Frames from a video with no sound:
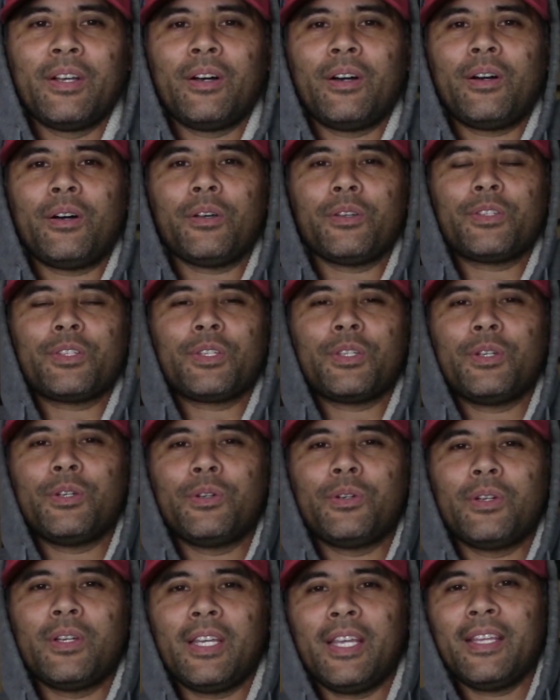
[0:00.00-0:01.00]

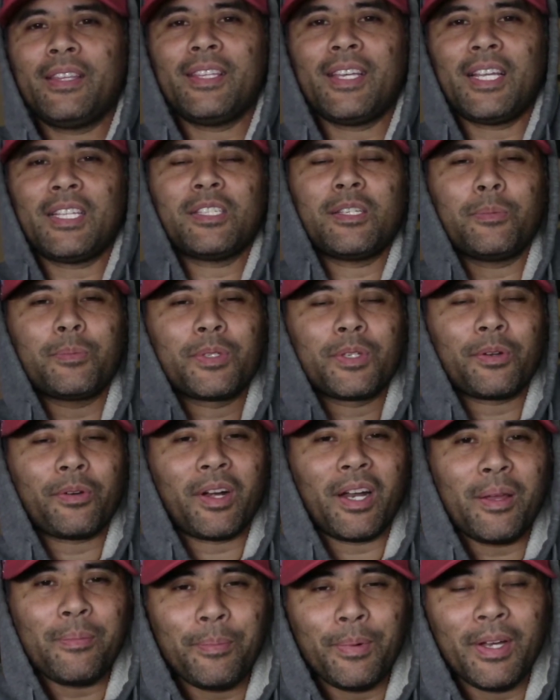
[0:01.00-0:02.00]
Also, hit that
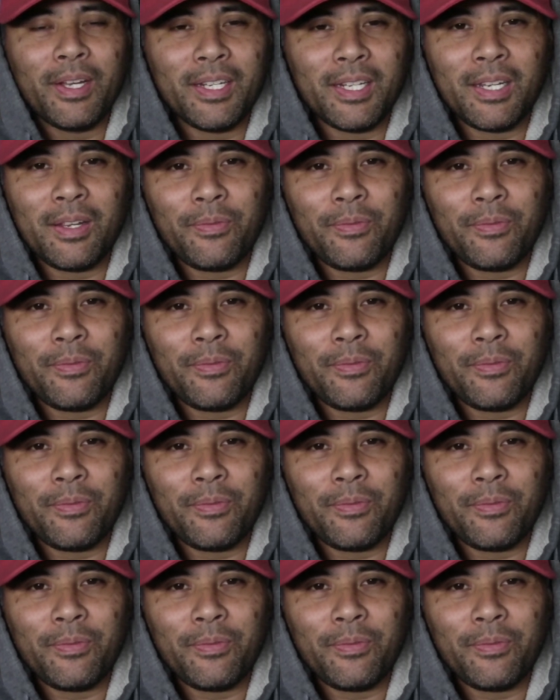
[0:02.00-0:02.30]
subscribe button